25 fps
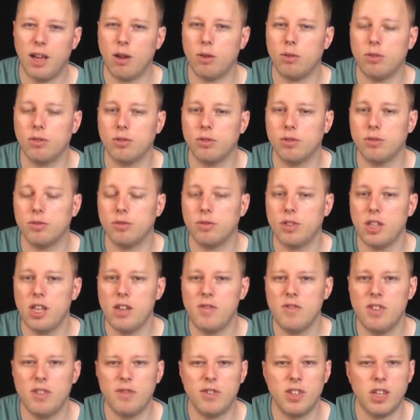Now,
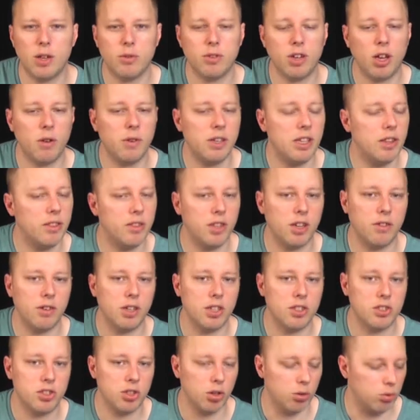even if you don't know any
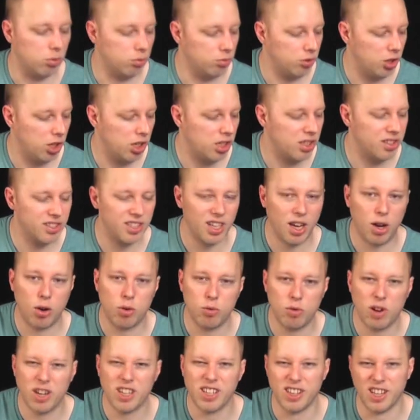theory at all, you can
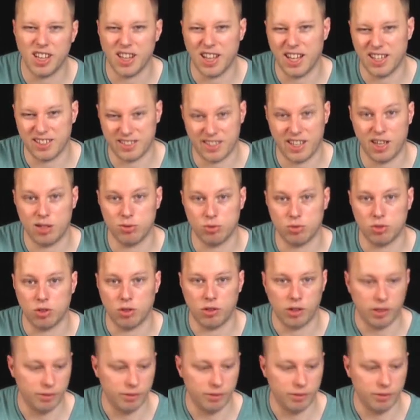tell already that that sounds